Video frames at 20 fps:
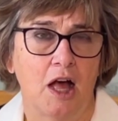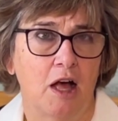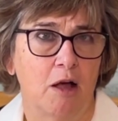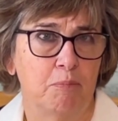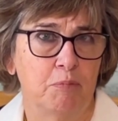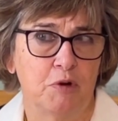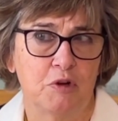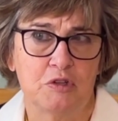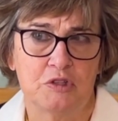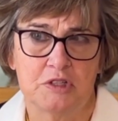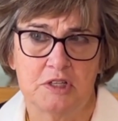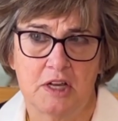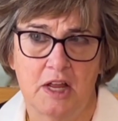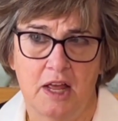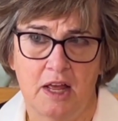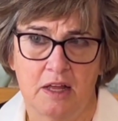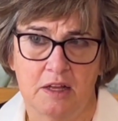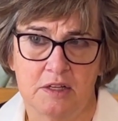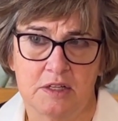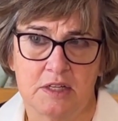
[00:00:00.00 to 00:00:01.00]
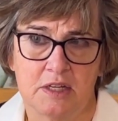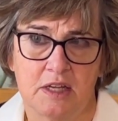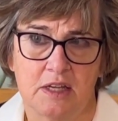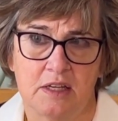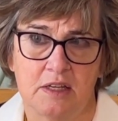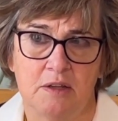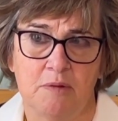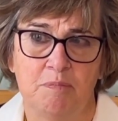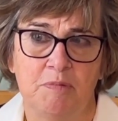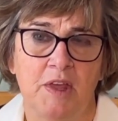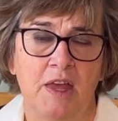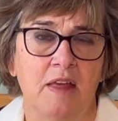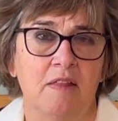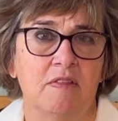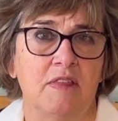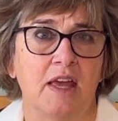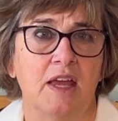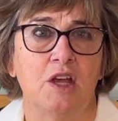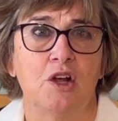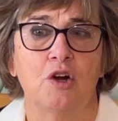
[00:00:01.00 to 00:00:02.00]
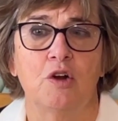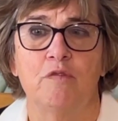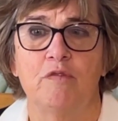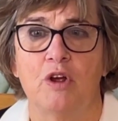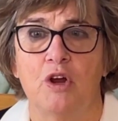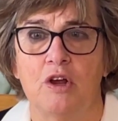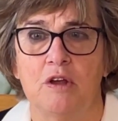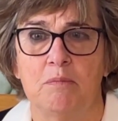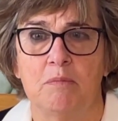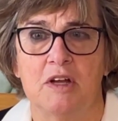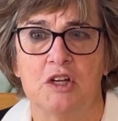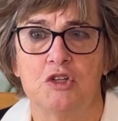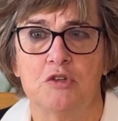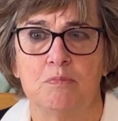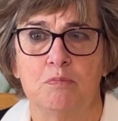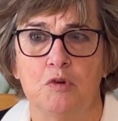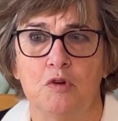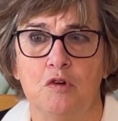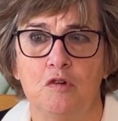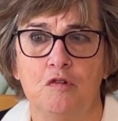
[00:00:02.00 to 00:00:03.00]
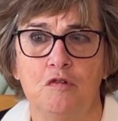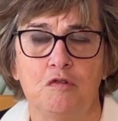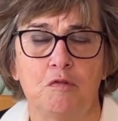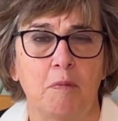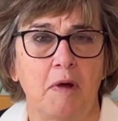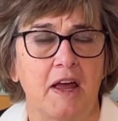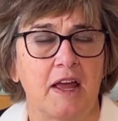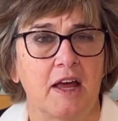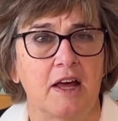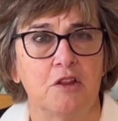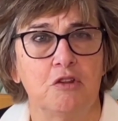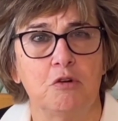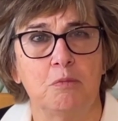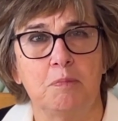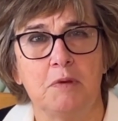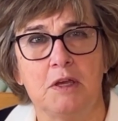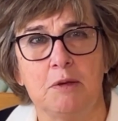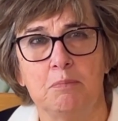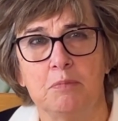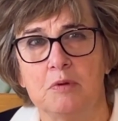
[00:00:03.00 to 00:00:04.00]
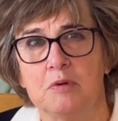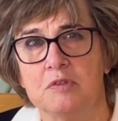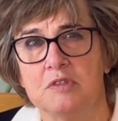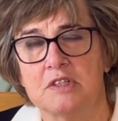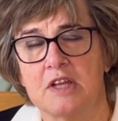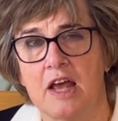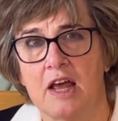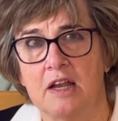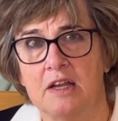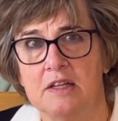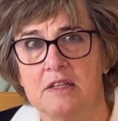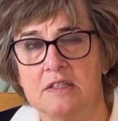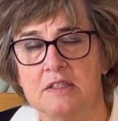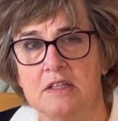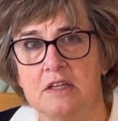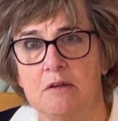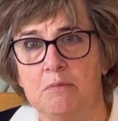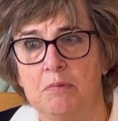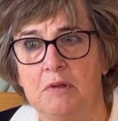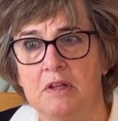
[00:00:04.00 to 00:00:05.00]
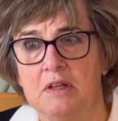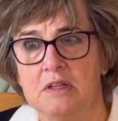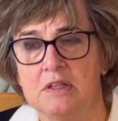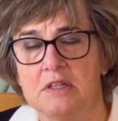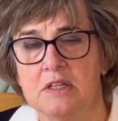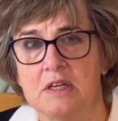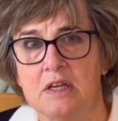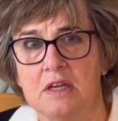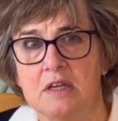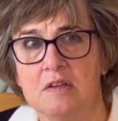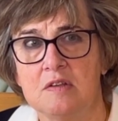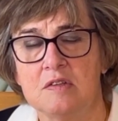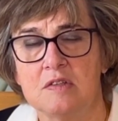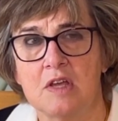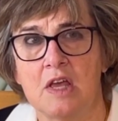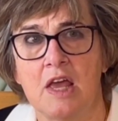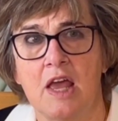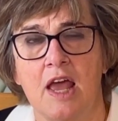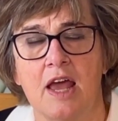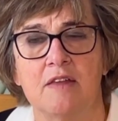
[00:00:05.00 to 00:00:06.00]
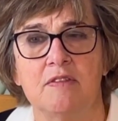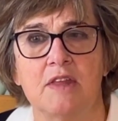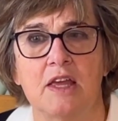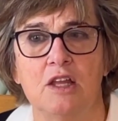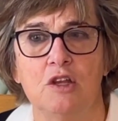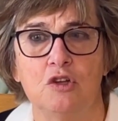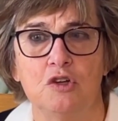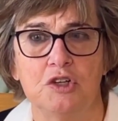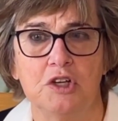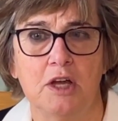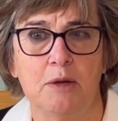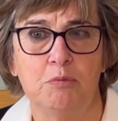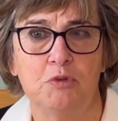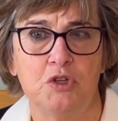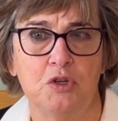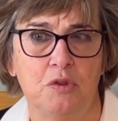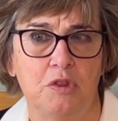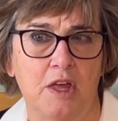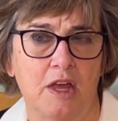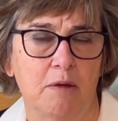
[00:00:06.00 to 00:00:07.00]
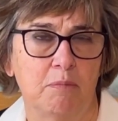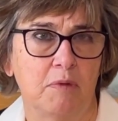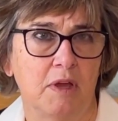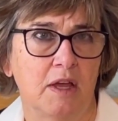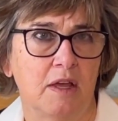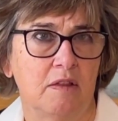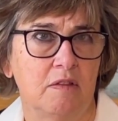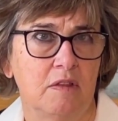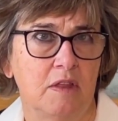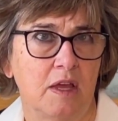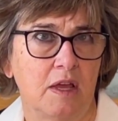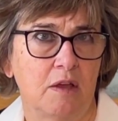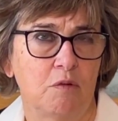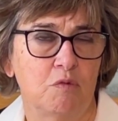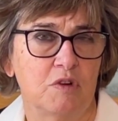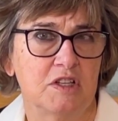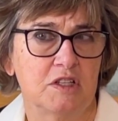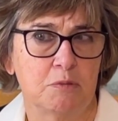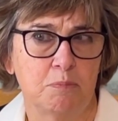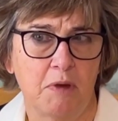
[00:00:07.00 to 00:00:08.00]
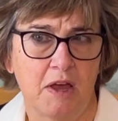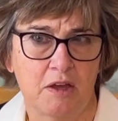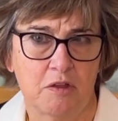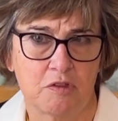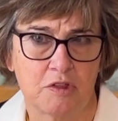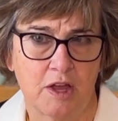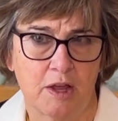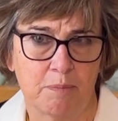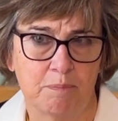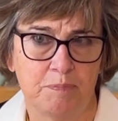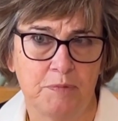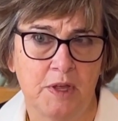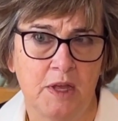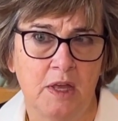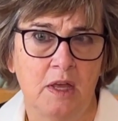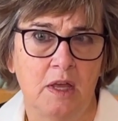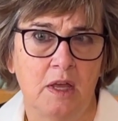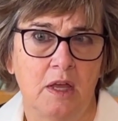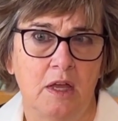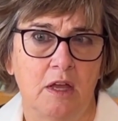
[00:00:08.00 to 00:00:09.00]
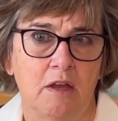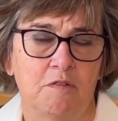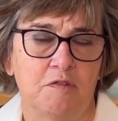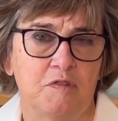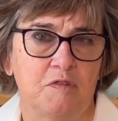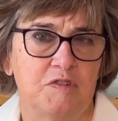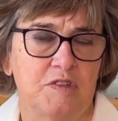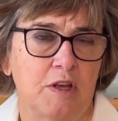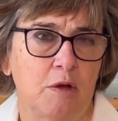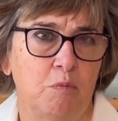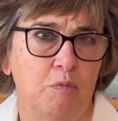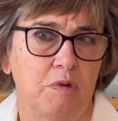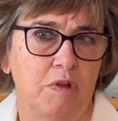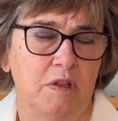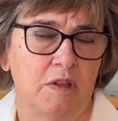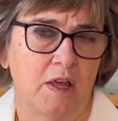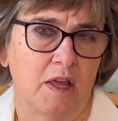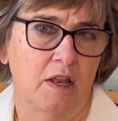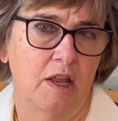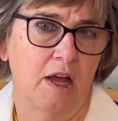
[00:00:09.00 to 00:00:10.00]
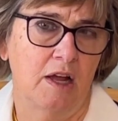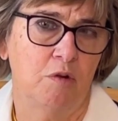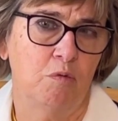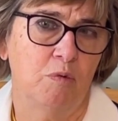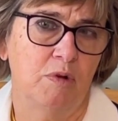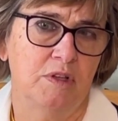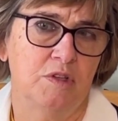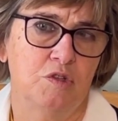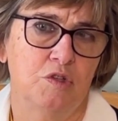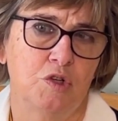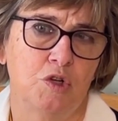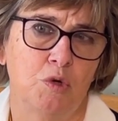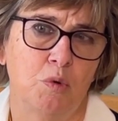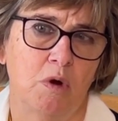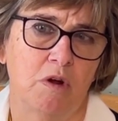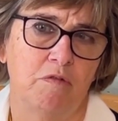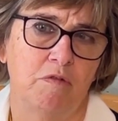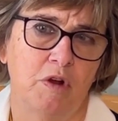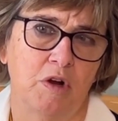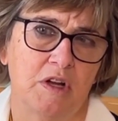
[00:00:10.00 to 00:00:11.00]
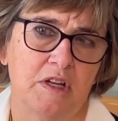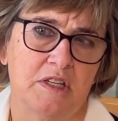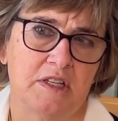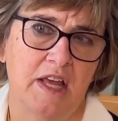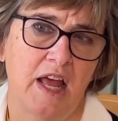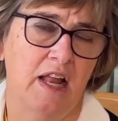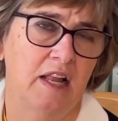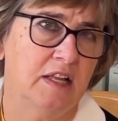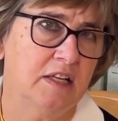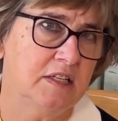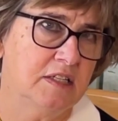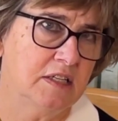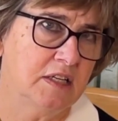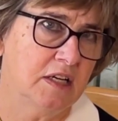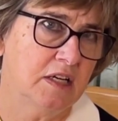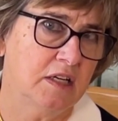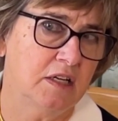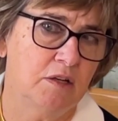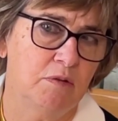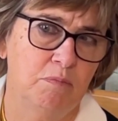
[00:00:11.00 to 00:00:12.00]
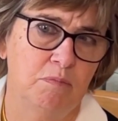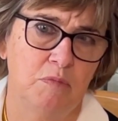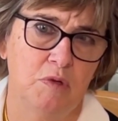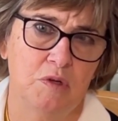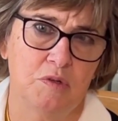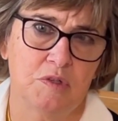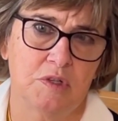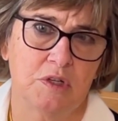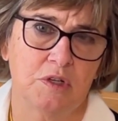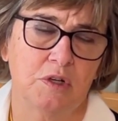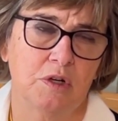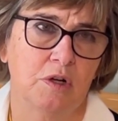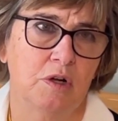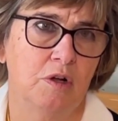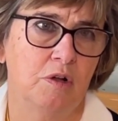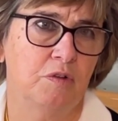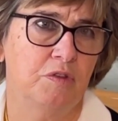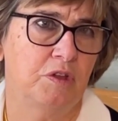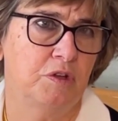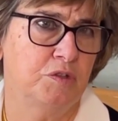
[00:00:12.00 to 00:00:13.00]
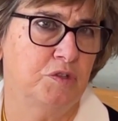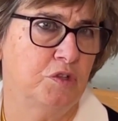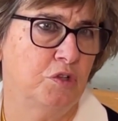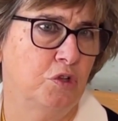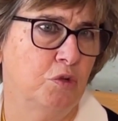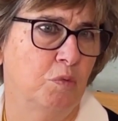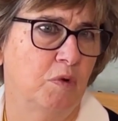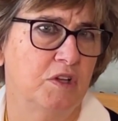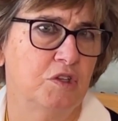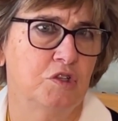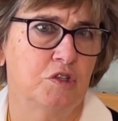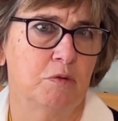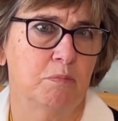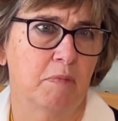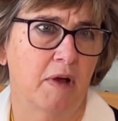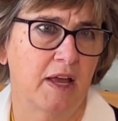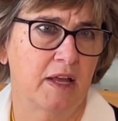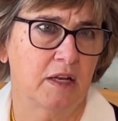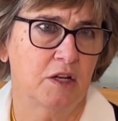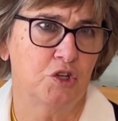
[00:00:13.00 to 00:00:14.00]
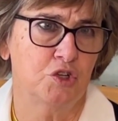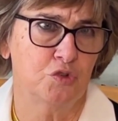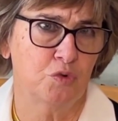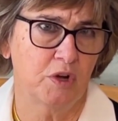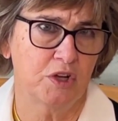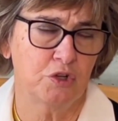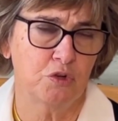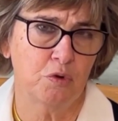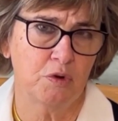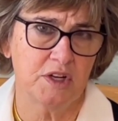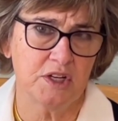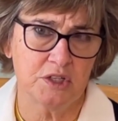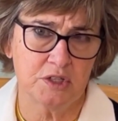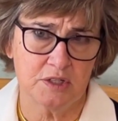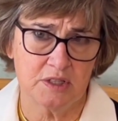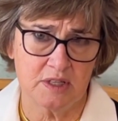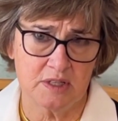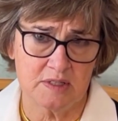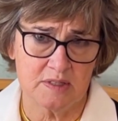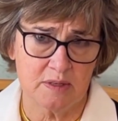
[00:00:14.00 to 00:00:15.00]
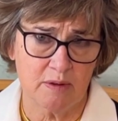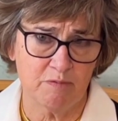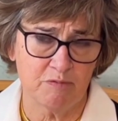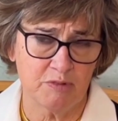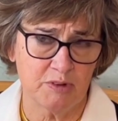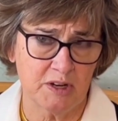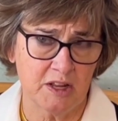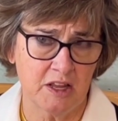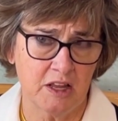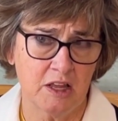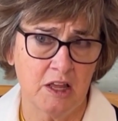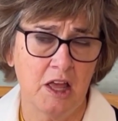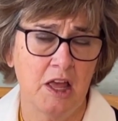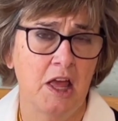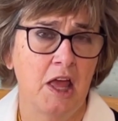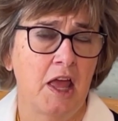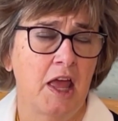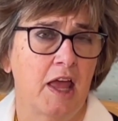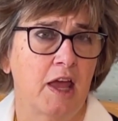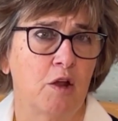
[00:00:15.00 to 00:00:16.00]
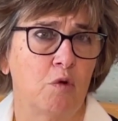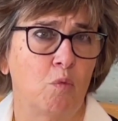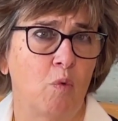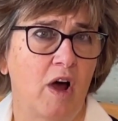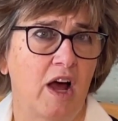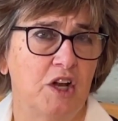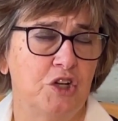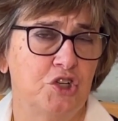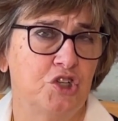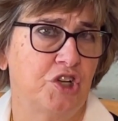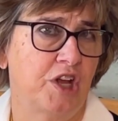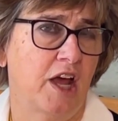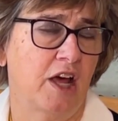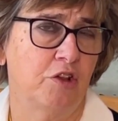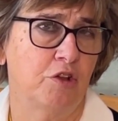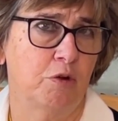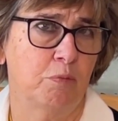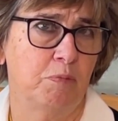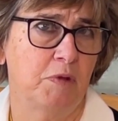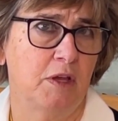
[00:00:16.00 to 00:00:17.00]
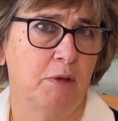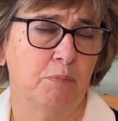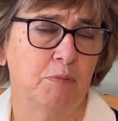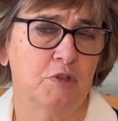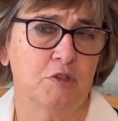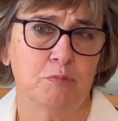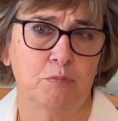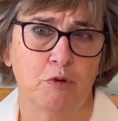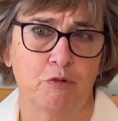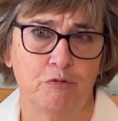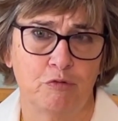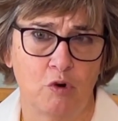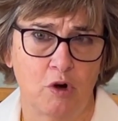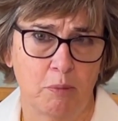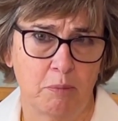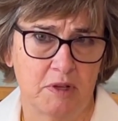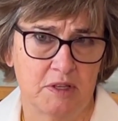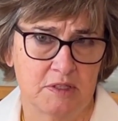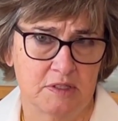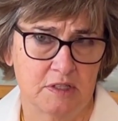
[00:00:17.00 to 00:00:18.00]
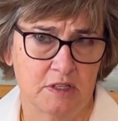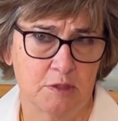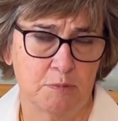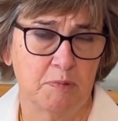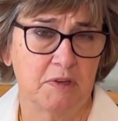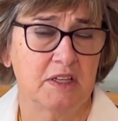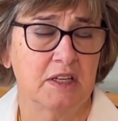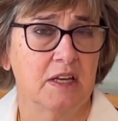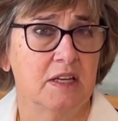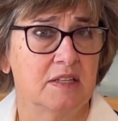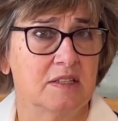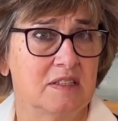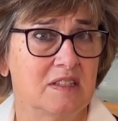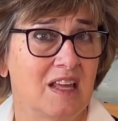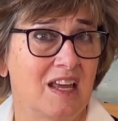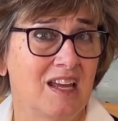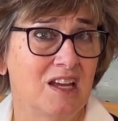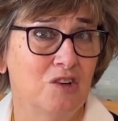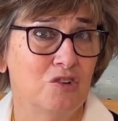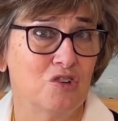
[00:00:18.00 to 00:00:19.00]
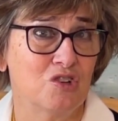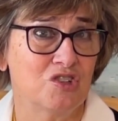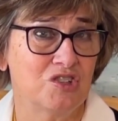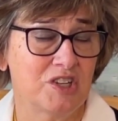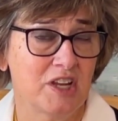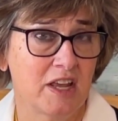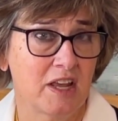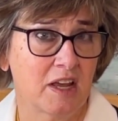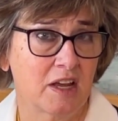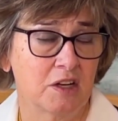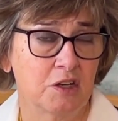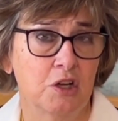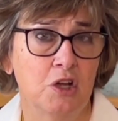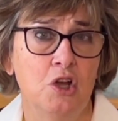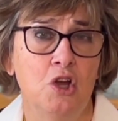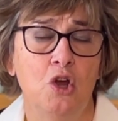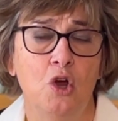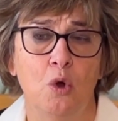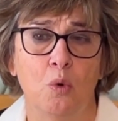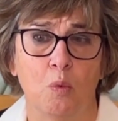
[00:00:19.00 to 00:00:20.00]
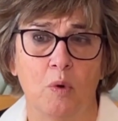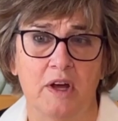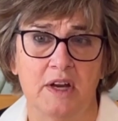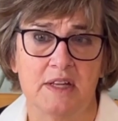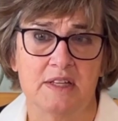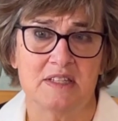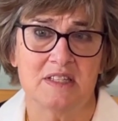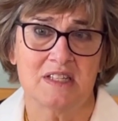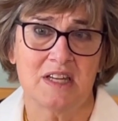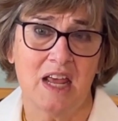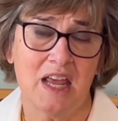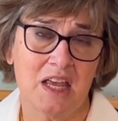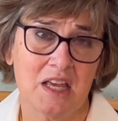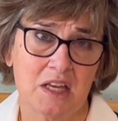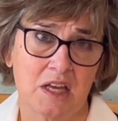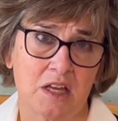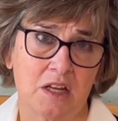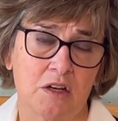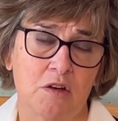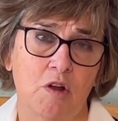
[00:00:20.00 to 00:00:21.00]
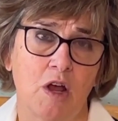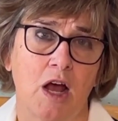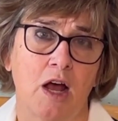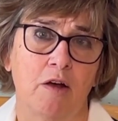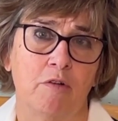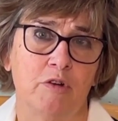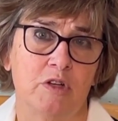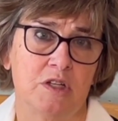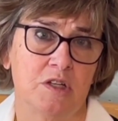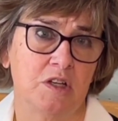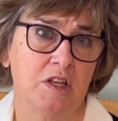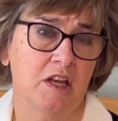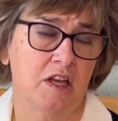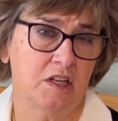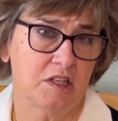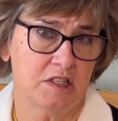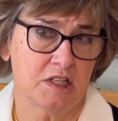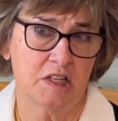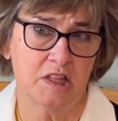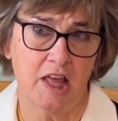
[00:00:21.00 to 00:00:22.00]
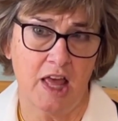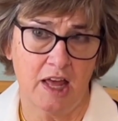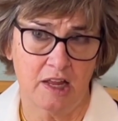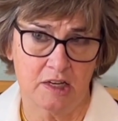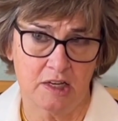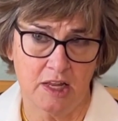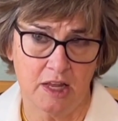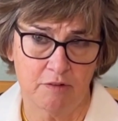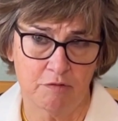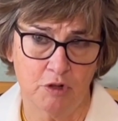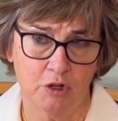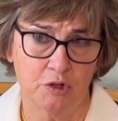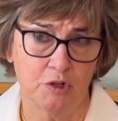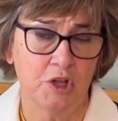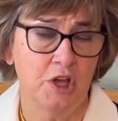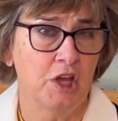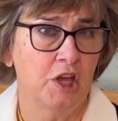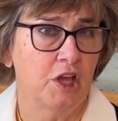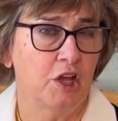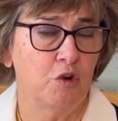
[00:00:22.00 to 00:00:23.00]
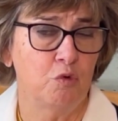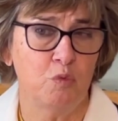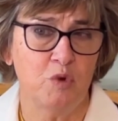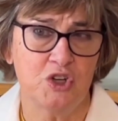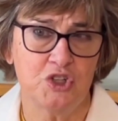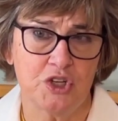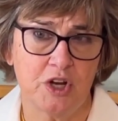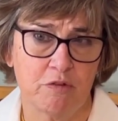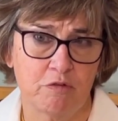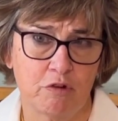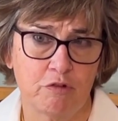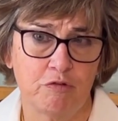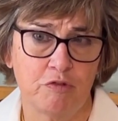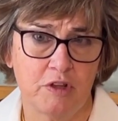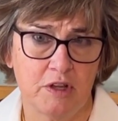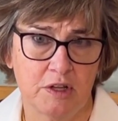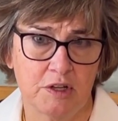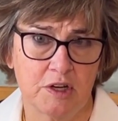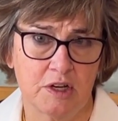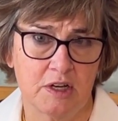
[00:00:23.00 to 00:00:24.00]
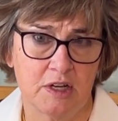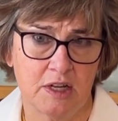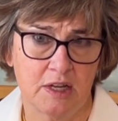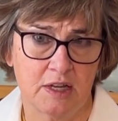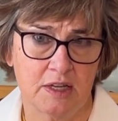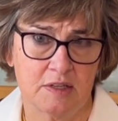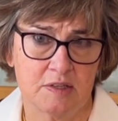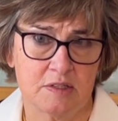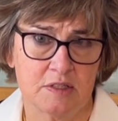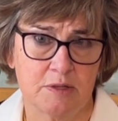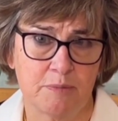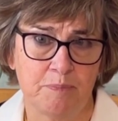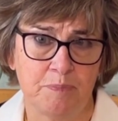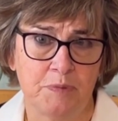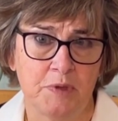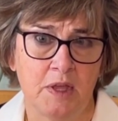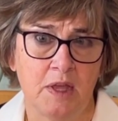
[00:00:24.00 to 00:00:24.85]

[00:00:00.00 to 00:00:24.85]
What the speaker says: personality. They are very much moved by other people's talents and abilities, and they look up to them and they respect them. If they like ones who are very talented, musical, those are the ones who might enjoy going to the symphony and watch other people's performances, because they understand what it's taken to get to that level in whichever field it is.